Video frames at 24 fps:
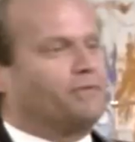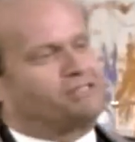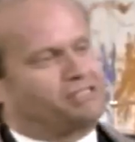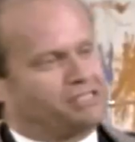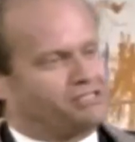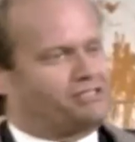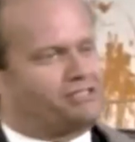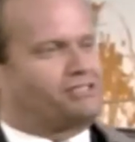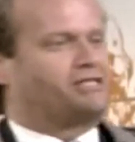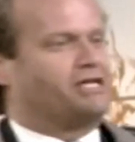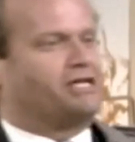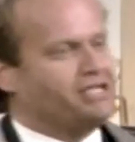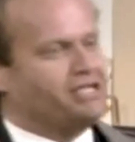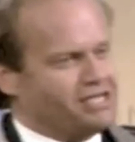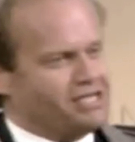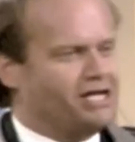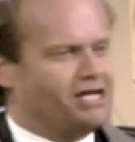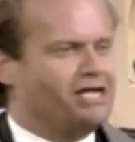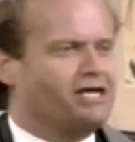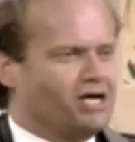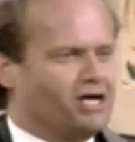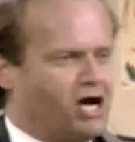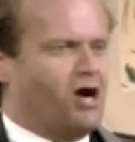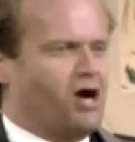He was the
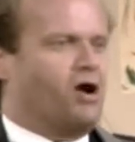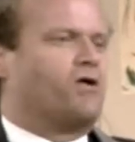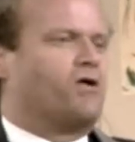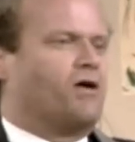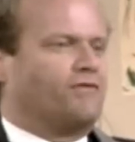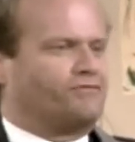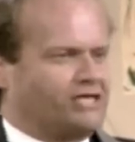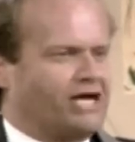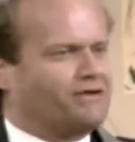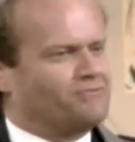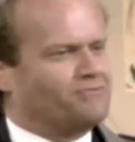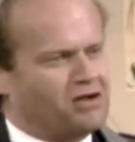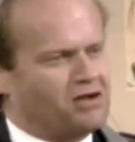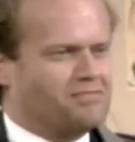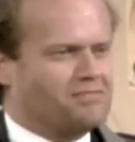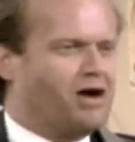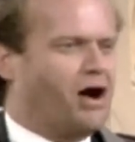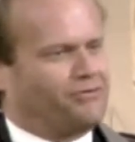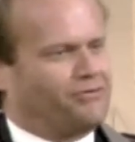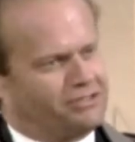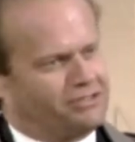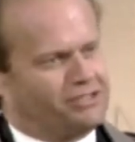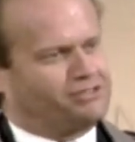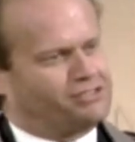CEO of General
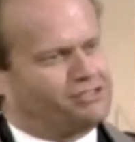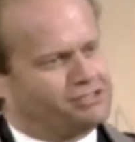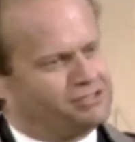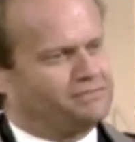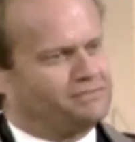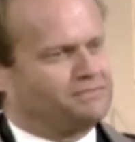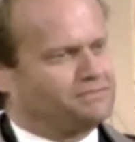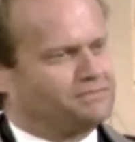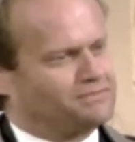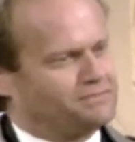Motors.